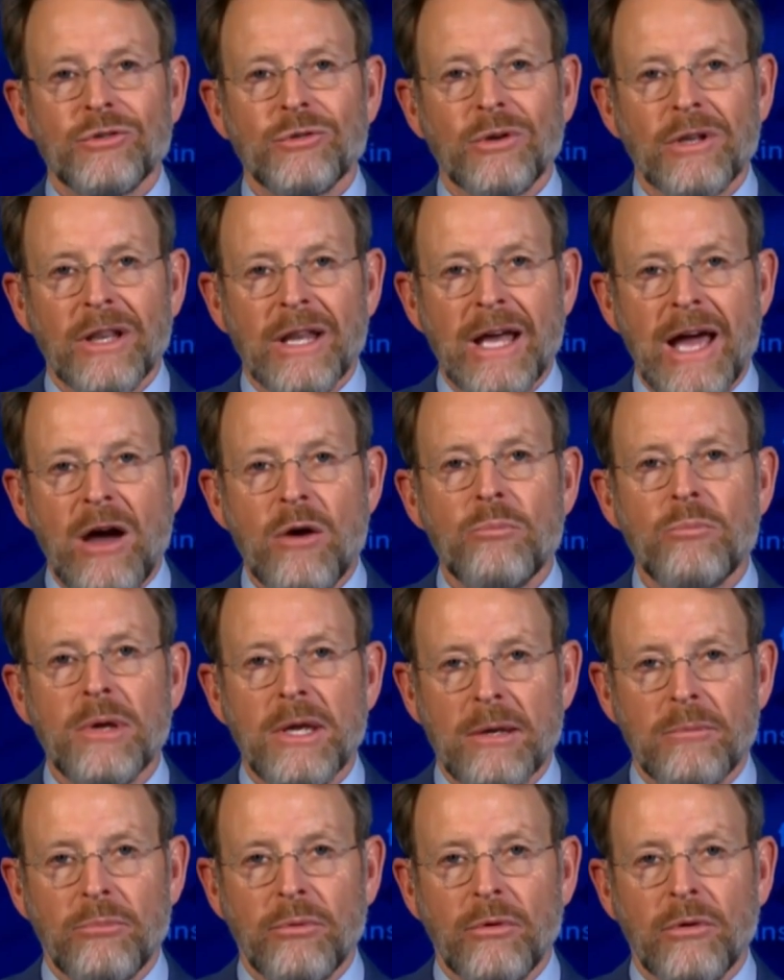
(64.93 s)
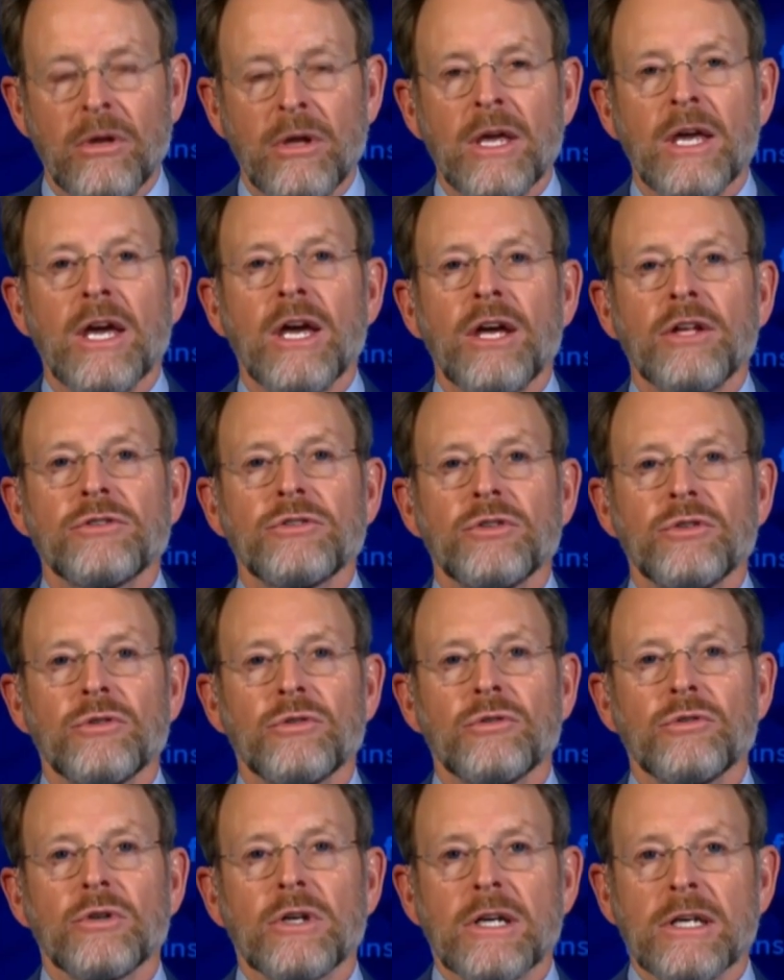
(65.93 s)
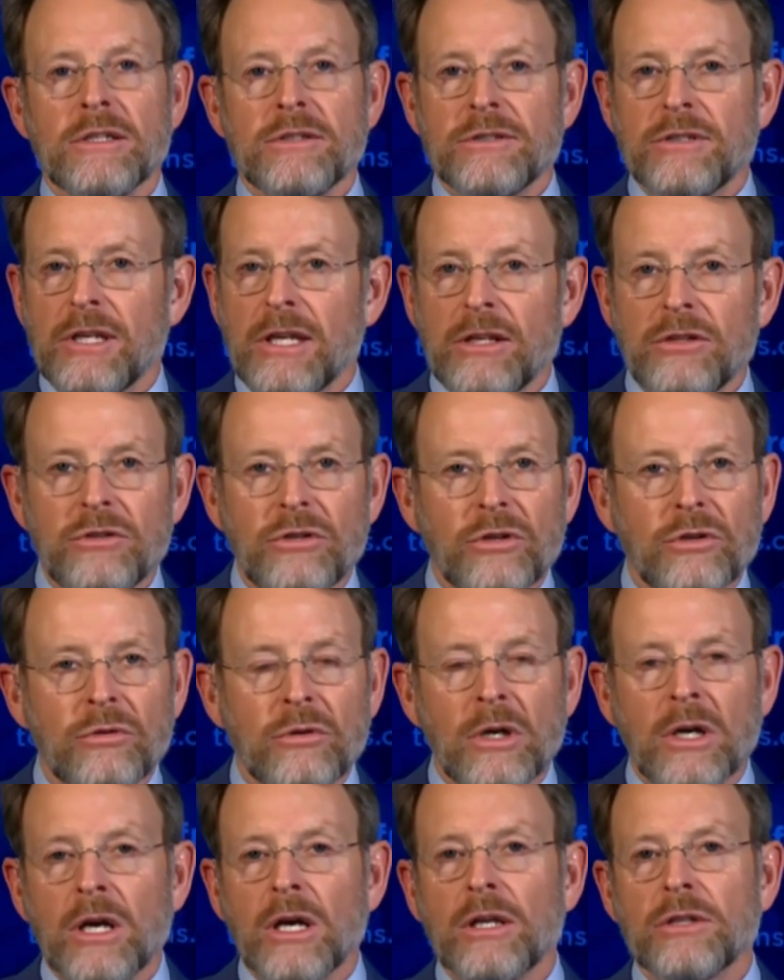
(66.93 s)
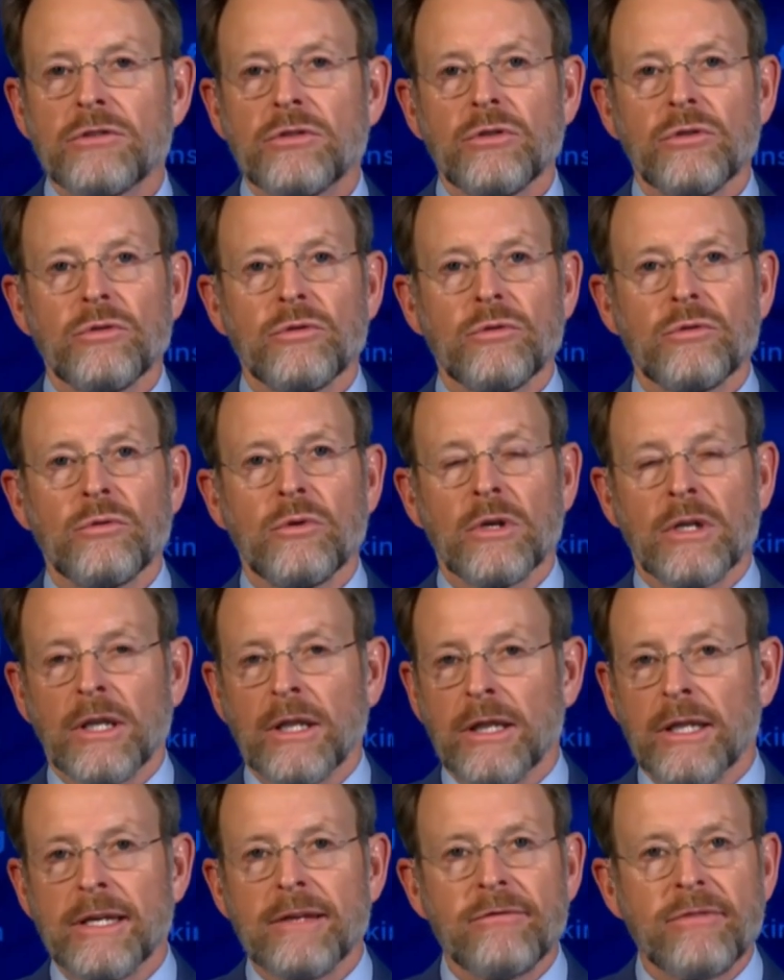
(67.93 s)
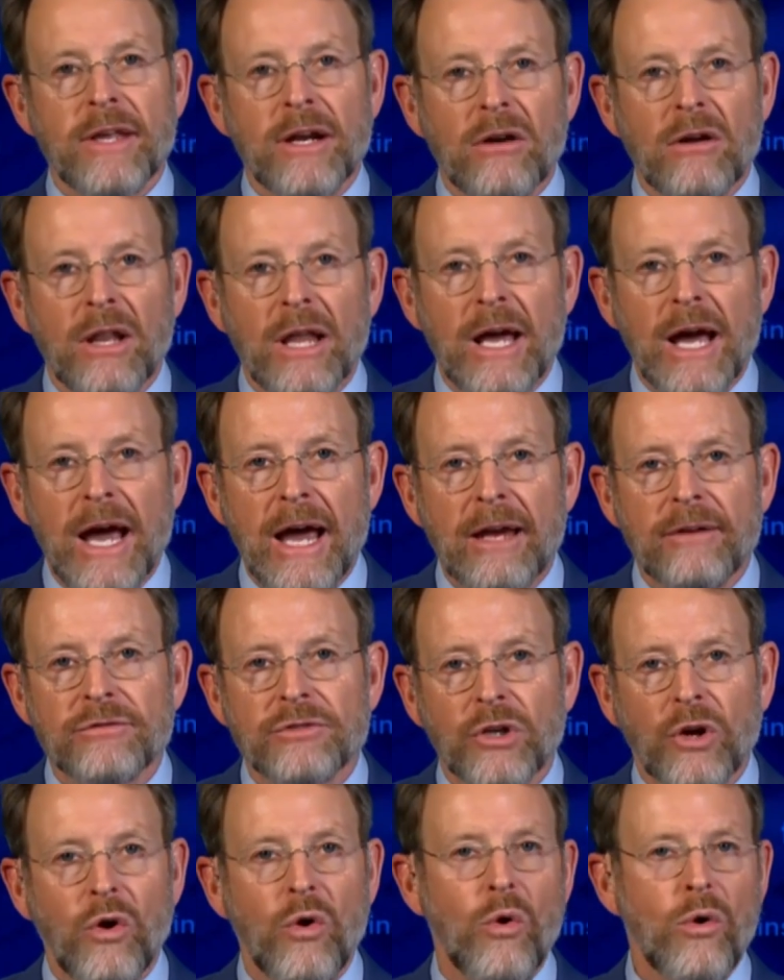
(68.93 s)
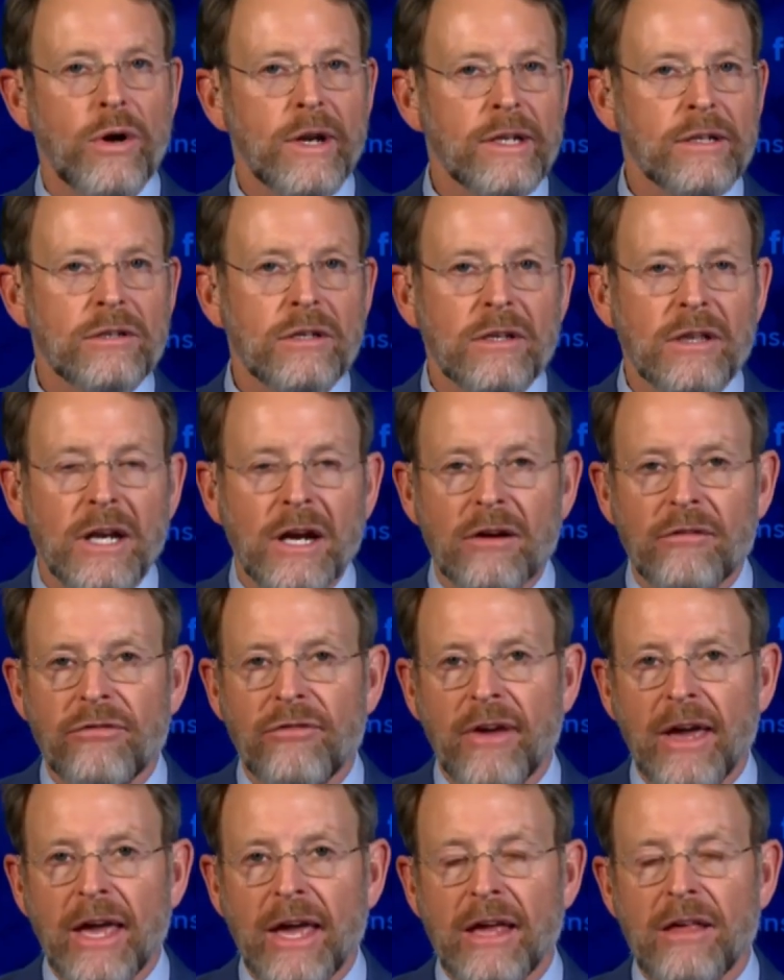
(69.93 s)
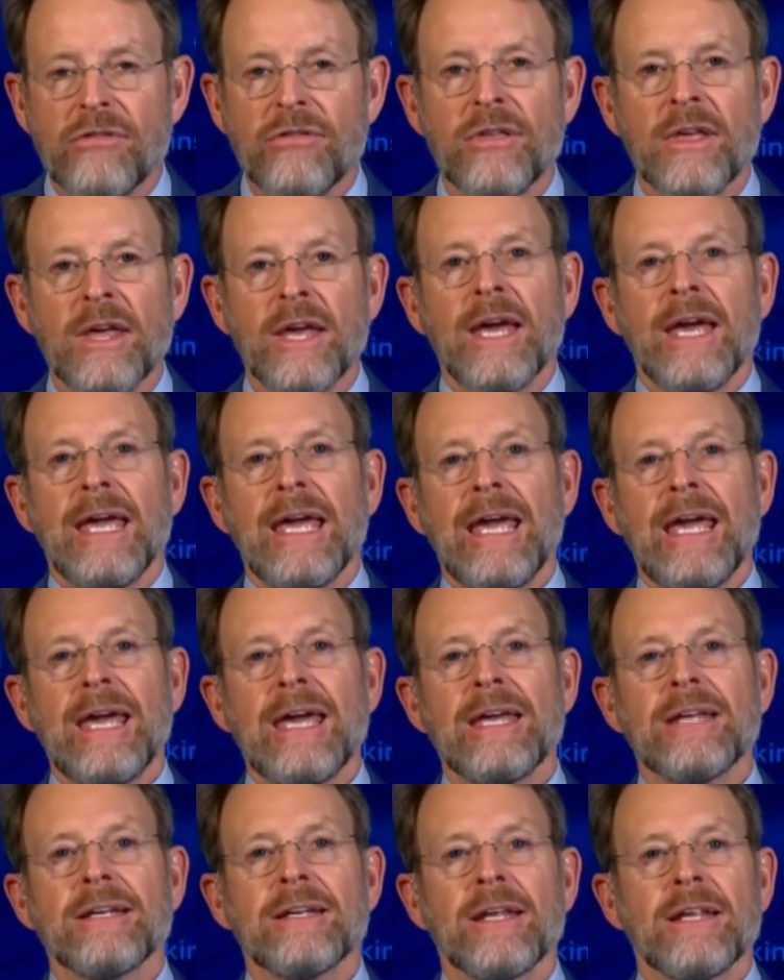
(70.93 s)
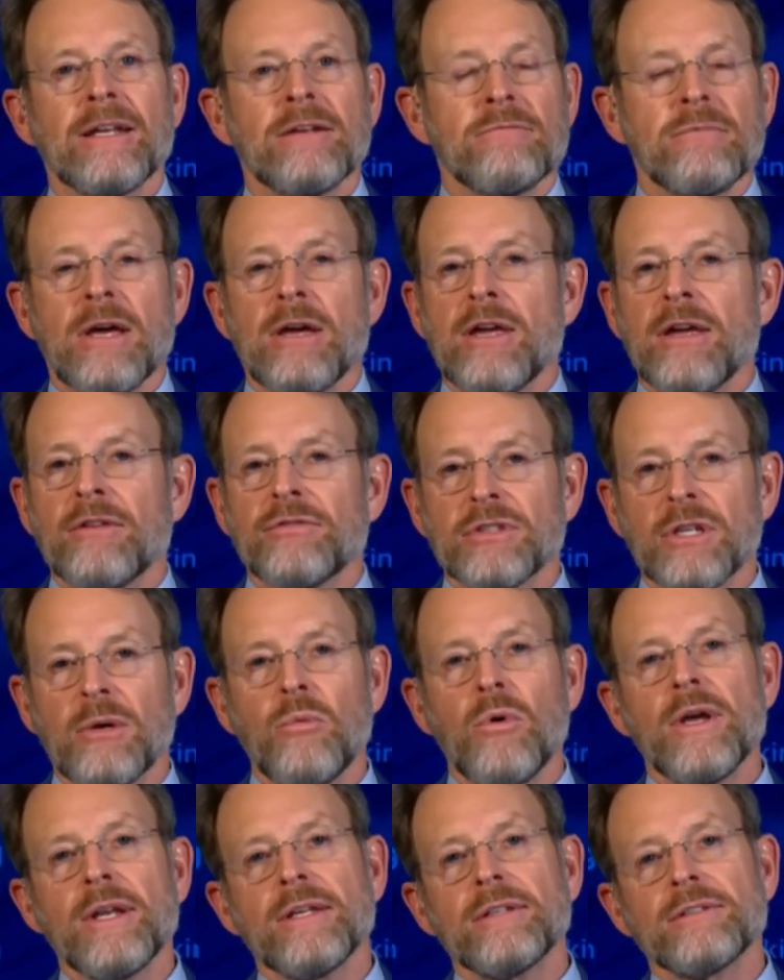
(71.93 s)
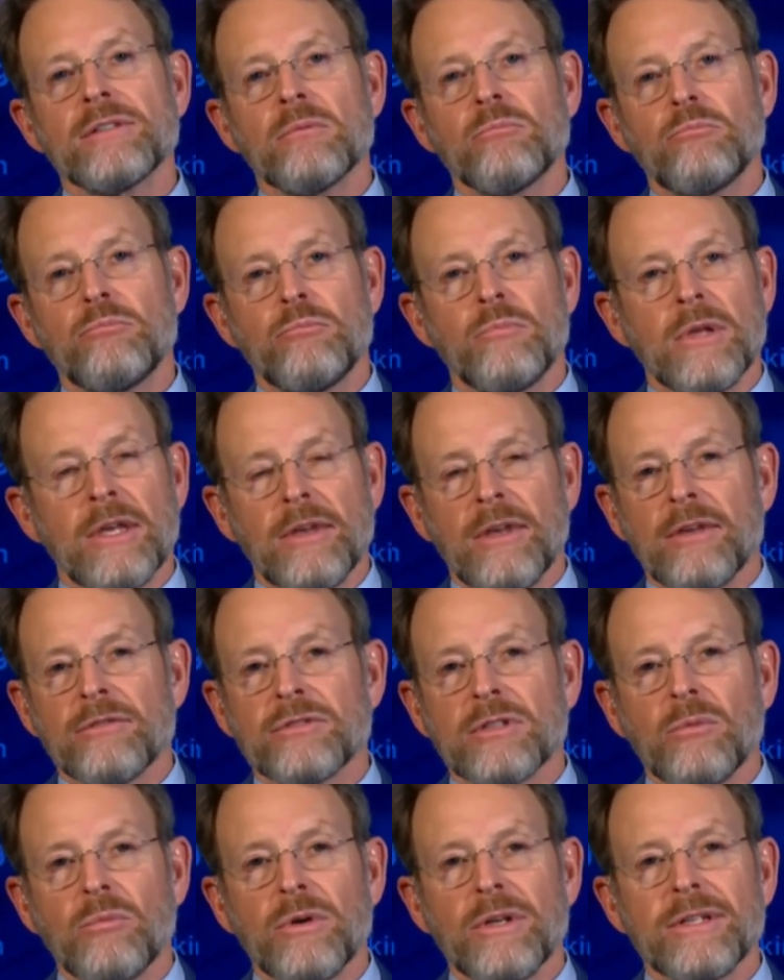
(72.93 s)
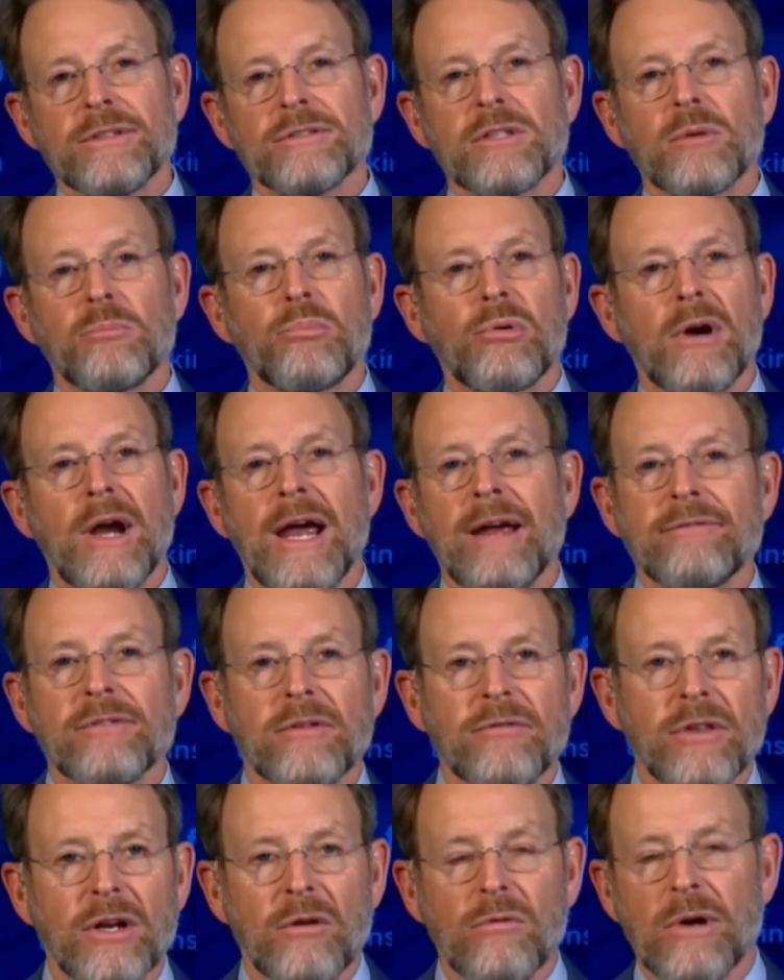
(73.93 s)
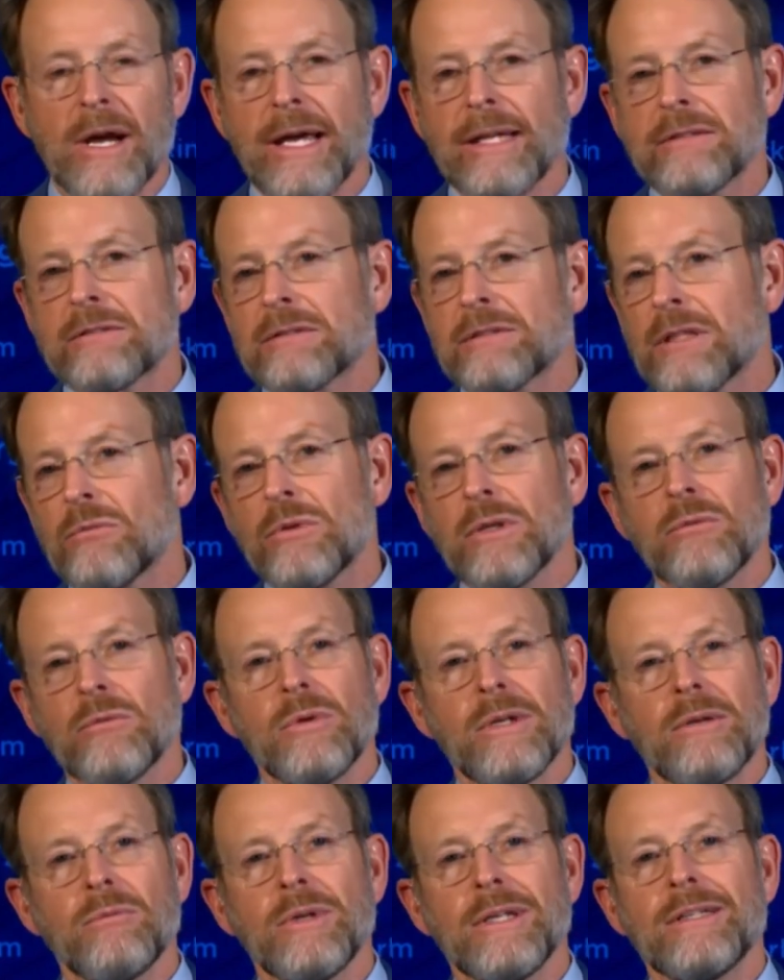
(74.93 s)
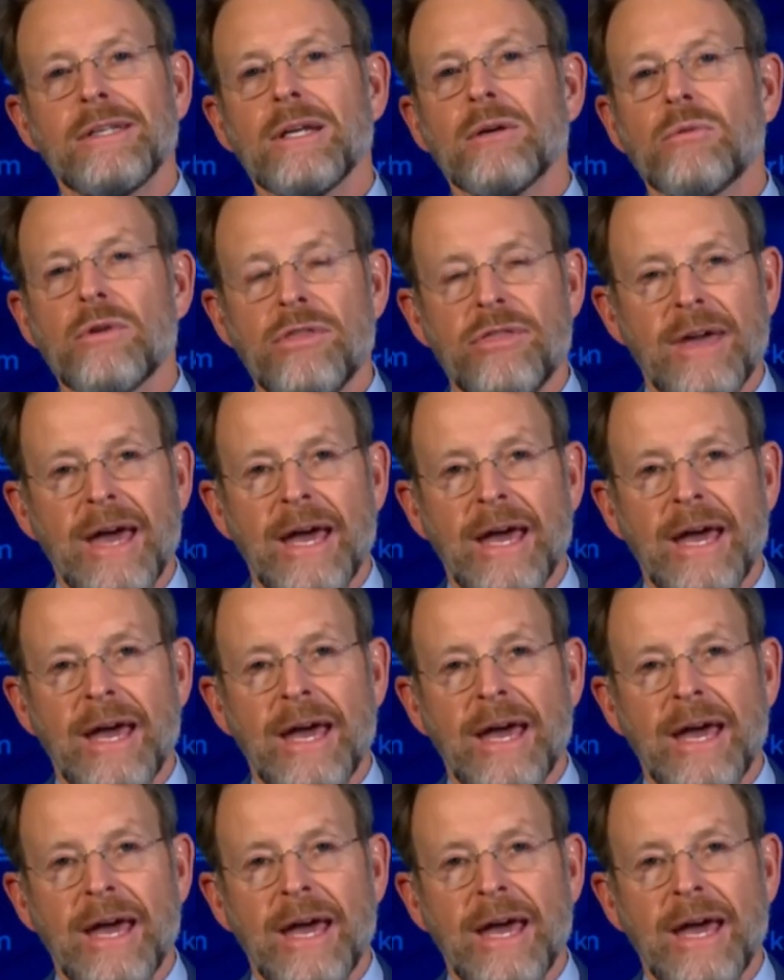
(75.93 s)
to allow people to continue to live their lives according to their faith. And if someone is deprived of their rights, then we deal with